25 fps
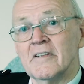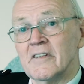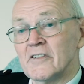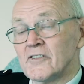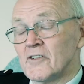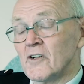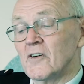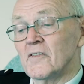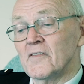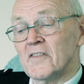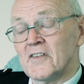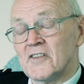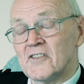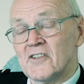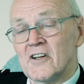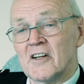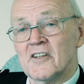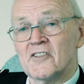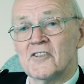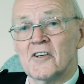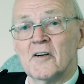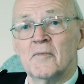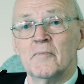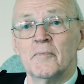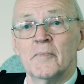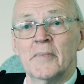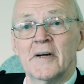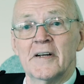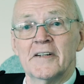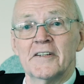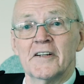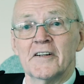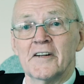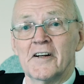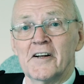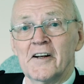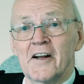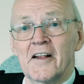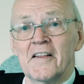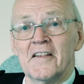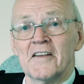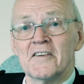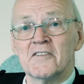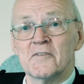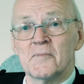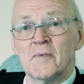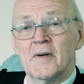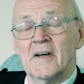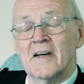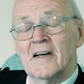There's obviously some better than
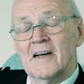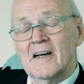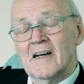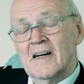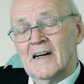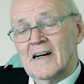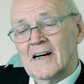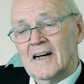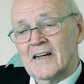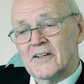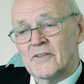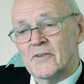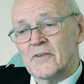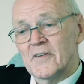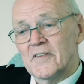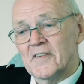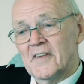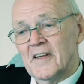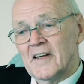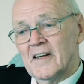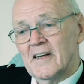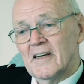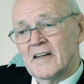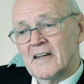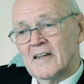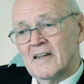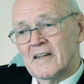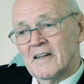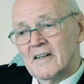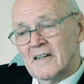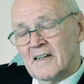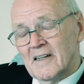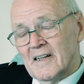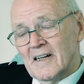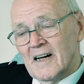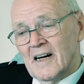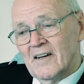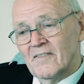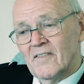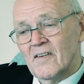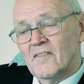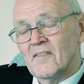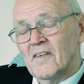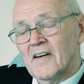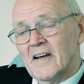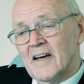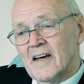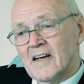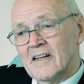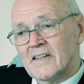others, but I don't think I've
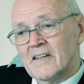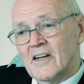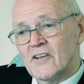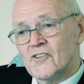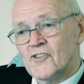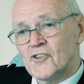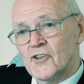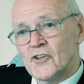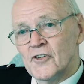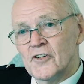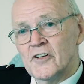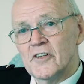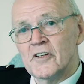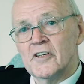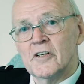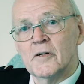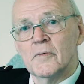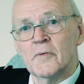ever heard a tune that it